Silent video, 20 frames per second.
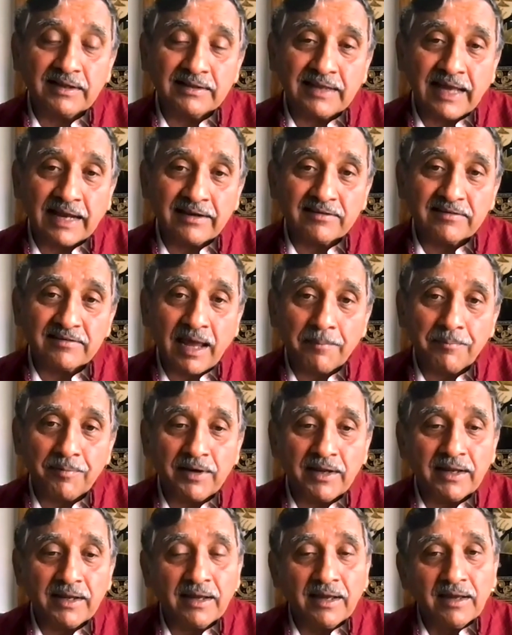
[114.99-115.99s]
that is
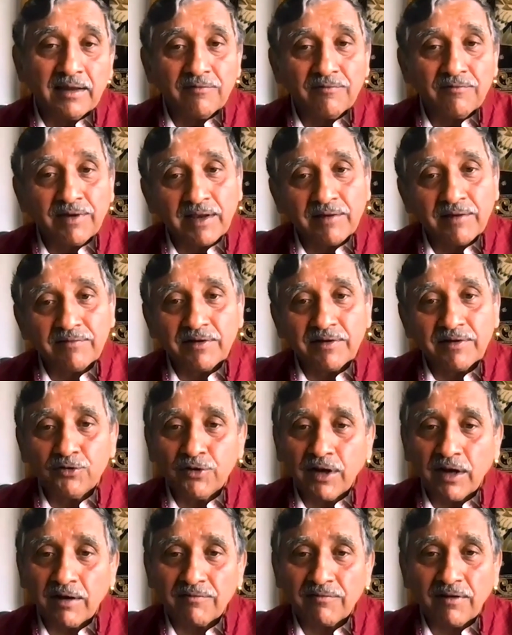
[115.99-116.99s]
happening wherever
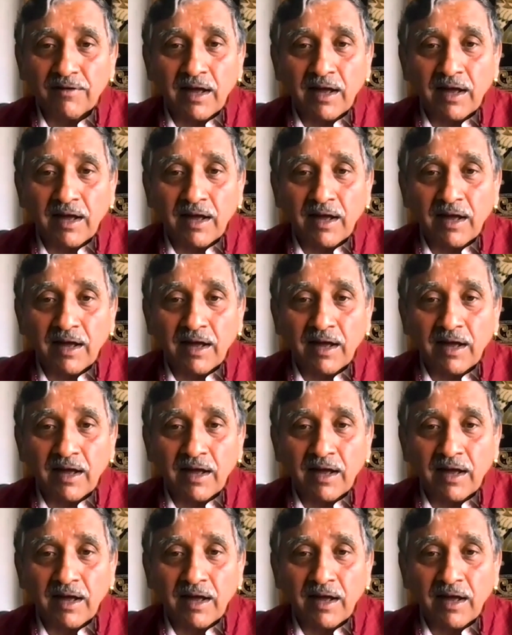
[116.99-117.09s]
you have